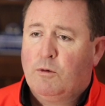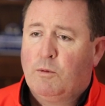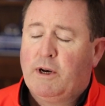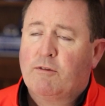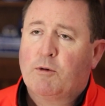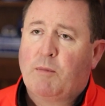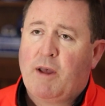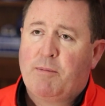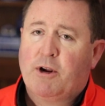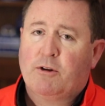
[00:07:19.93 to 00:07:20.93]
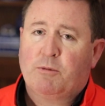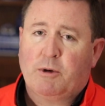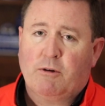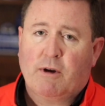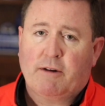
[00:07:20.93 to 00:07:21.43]
Whenever my parents
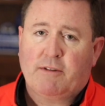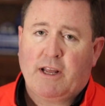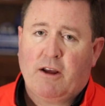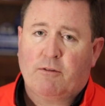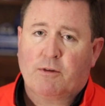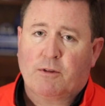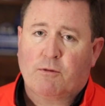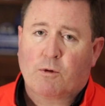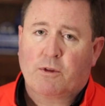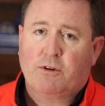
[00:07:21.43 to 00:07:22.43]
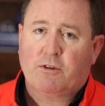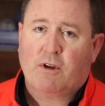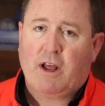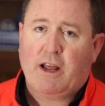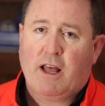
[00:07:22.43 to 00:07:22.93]
would go out of town for the 4th of
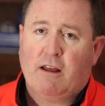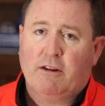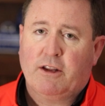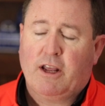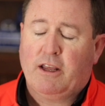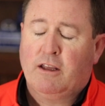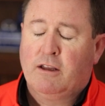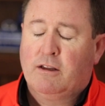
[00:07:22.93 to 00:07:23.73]
July holiday,